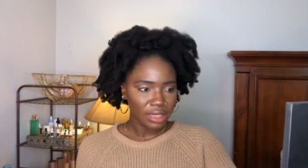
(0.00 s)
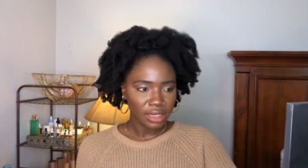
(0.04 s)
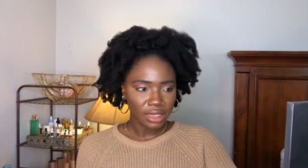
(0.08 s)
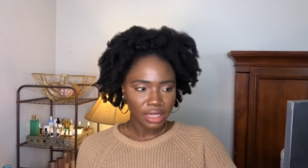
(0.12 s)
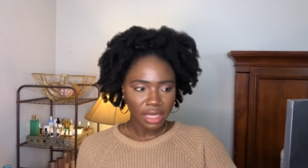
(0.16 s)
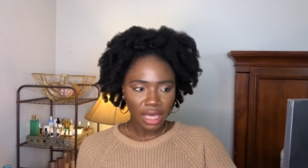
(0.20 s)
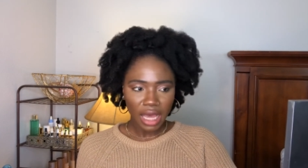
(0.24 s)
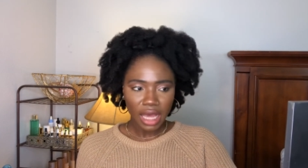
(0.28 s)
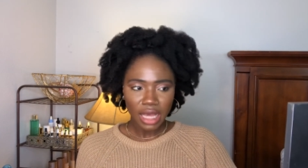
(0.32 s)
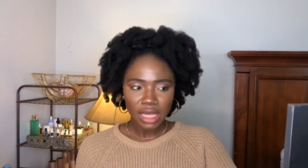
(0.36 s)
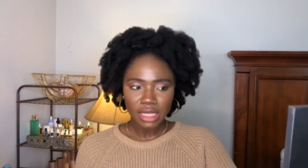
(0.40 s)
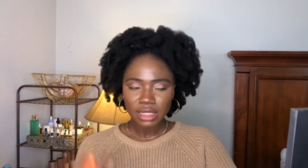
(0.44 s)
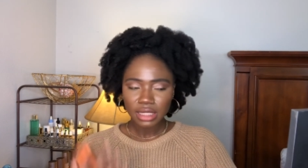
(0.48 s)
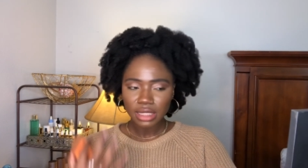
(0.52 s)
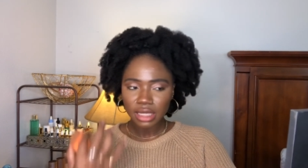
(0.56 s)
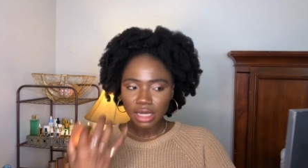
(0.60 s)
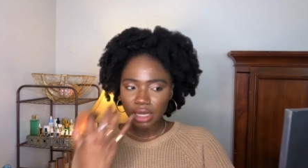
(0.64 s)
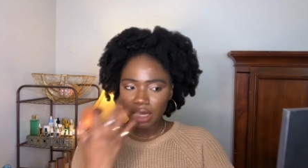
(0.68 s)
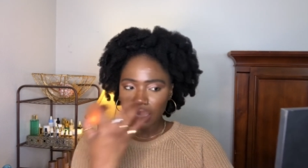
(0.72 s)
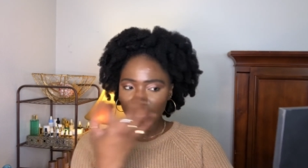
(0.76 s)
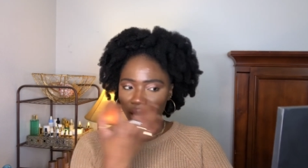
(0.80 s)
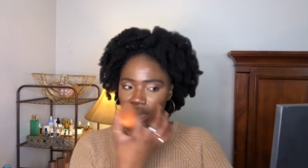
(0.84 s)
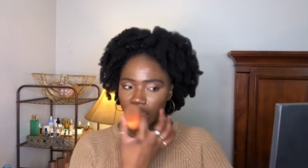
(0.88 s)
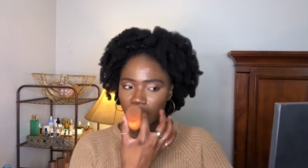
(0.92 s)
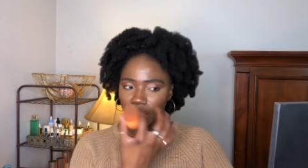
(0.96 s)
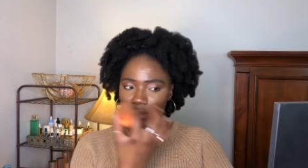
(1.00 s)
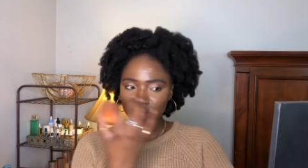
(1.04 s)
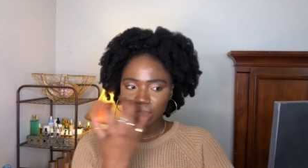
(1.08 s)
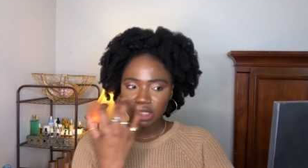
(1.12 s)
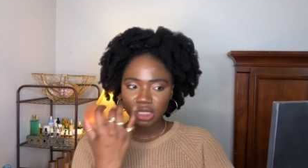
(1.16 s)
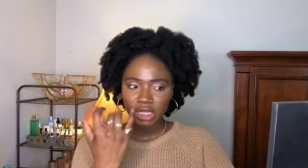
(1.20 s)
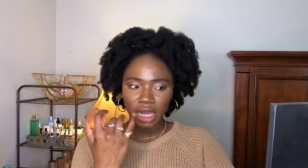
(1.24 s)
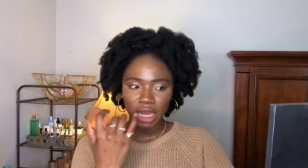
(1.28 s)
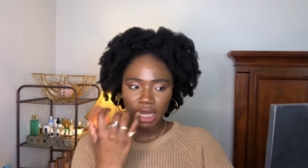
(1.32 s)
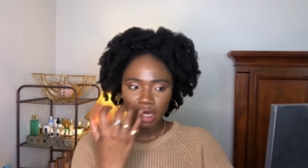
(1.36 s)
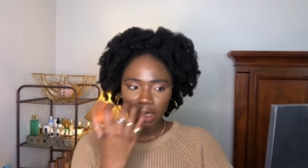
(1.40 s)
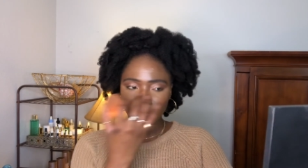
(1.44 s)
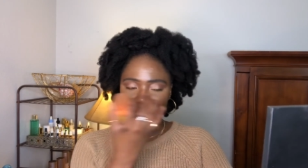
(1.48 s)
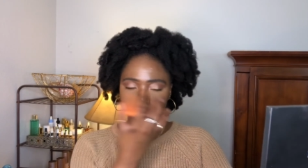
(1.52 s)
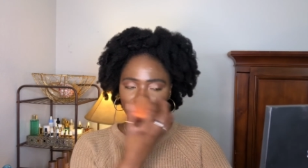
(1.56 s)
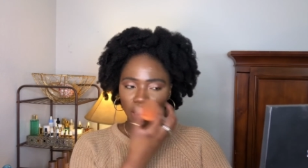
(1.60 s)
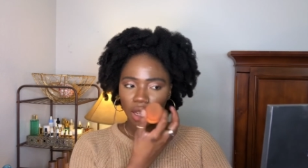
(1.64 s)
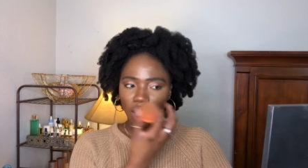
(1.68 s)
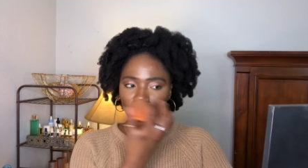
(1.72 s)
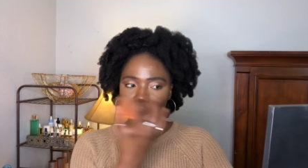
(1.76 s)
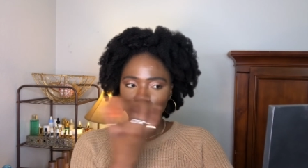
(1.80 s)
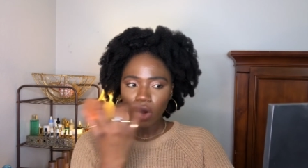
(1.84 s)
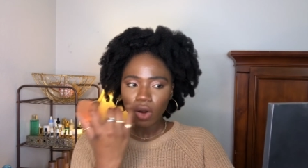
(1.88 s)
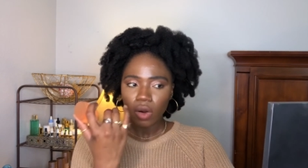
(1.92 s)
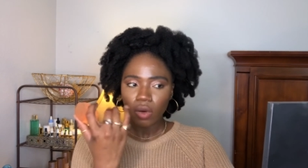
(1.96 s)
Yes, I am shiny
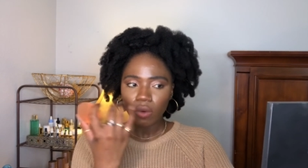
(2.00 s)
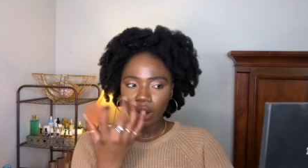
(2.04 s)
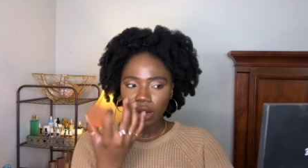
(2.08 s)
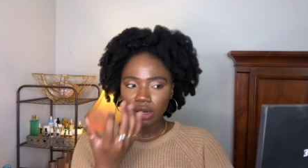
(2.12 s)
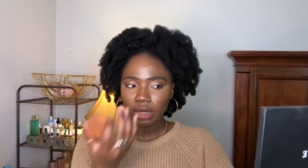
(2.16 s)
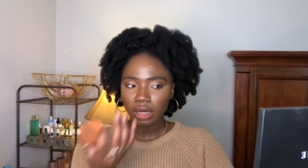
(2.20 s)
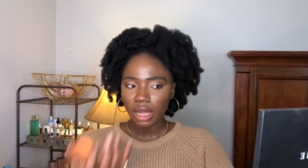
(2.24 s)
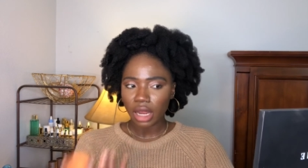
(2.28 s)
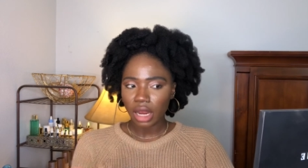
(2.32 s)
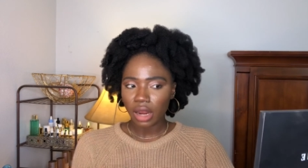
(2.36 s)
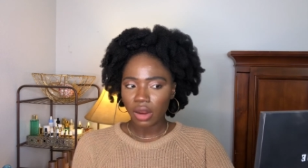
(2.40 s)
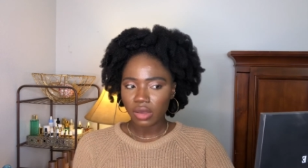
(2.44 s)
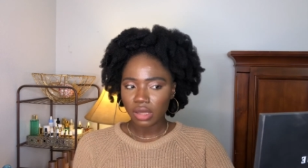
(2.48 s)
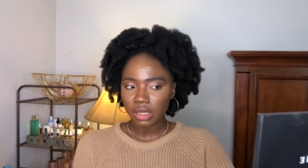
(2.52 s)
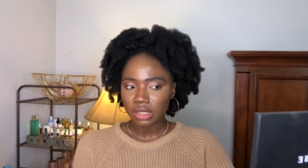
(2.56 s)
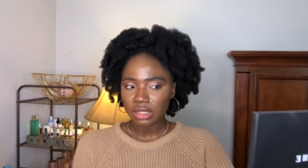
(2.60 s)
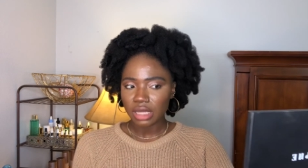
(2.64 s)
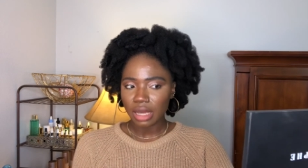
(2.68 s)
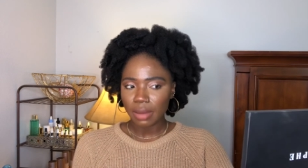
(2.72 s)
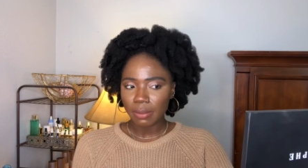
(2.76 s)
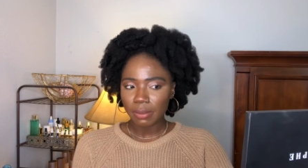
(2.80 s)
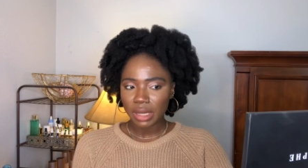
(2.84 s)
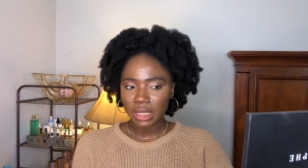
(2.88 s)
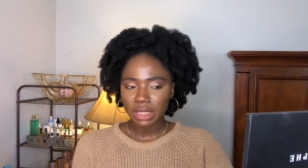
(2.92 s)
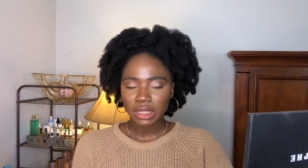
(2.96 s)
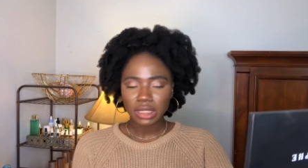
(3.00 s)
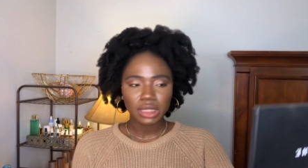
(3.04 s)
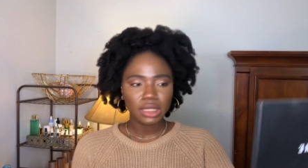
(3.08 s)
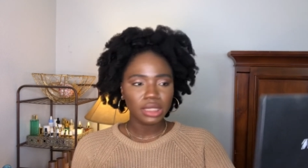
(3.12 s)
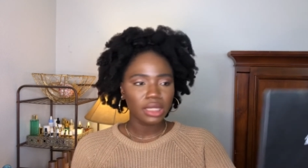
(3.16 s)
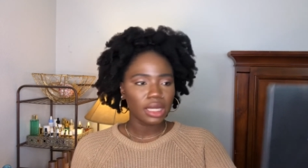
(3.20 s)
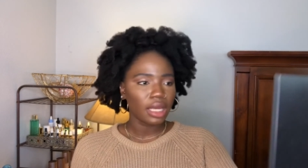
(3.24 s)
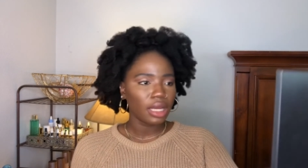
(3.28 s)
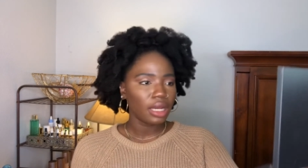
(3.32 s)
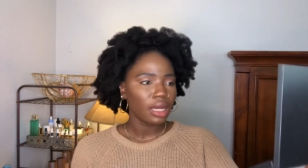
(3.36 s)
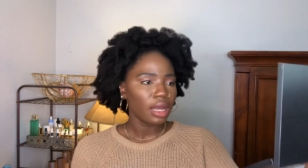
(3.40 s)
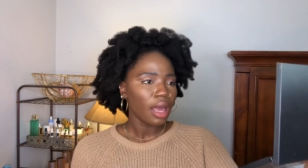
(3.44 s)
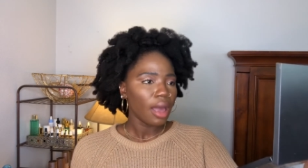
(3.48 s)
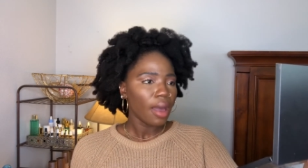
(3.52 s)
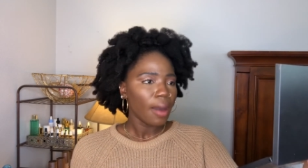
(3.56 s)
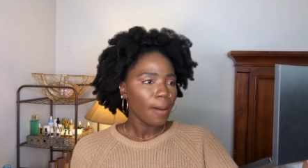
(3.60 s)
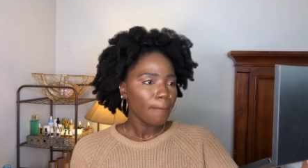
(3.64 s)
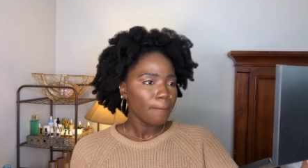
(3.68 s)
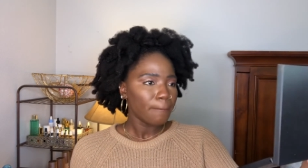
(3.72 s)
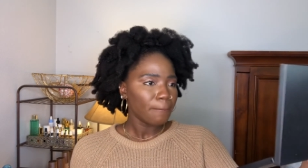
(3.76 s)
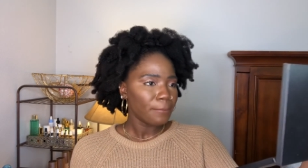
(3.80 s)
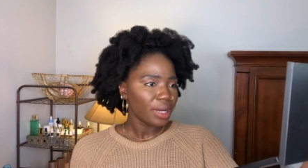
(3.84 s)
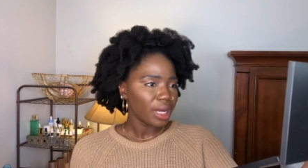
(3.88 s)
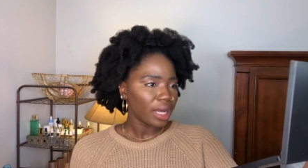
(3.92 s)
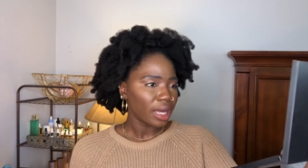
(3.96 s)
around the areas I mentioned,
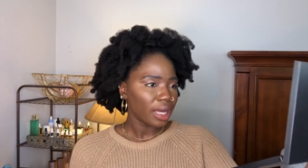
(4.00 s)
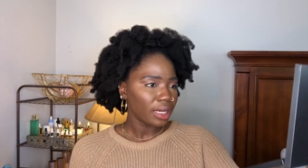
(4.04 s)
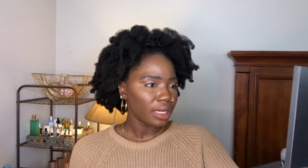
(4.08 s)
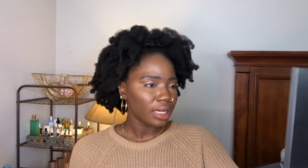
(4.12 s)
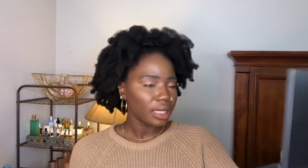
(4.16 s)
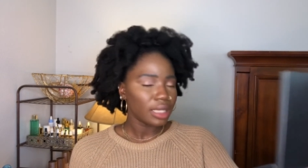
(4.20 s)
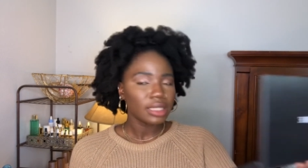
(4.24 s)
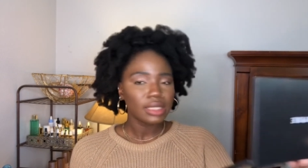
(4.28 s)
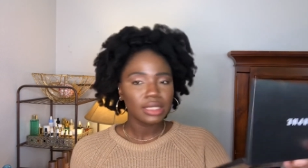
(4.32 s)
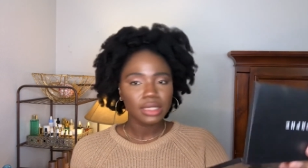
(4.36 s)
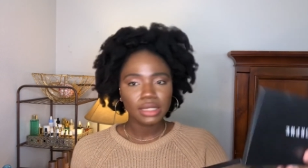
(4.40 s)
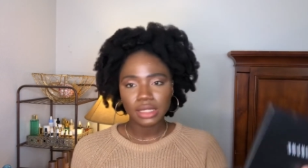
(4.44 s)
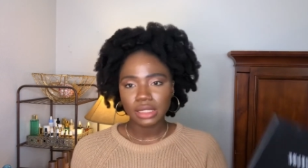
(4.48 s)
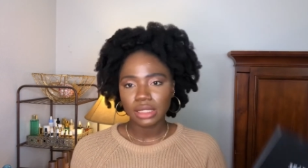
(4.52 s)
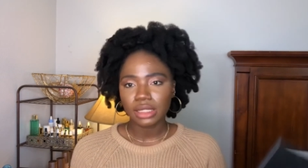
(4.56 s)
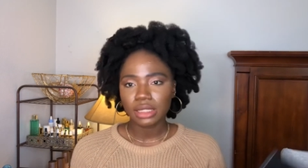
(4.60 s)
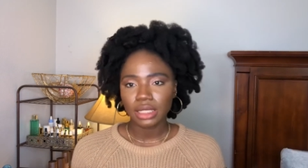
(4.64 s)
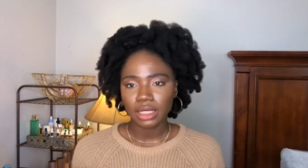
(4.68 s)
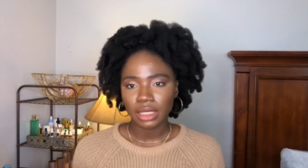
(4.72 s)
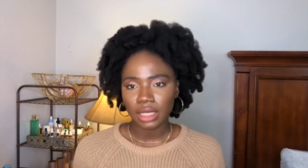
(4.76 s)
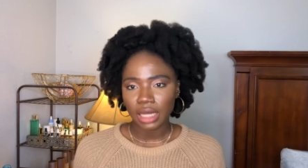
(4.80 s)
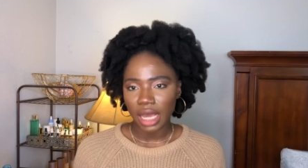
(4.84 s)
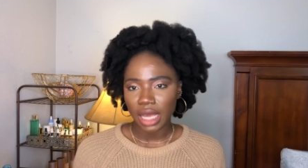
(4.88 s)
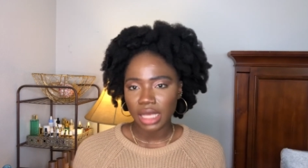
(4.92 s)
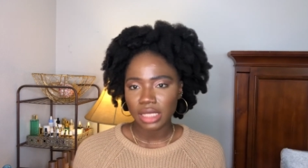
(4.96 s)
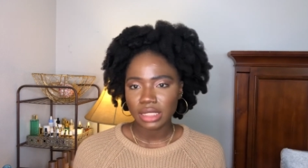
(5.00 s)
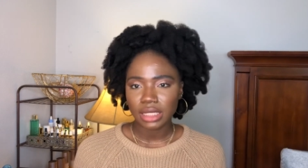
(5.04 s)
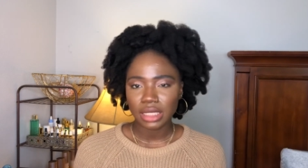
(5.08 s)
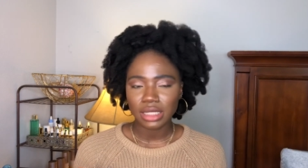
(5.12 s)
but it still looked nice.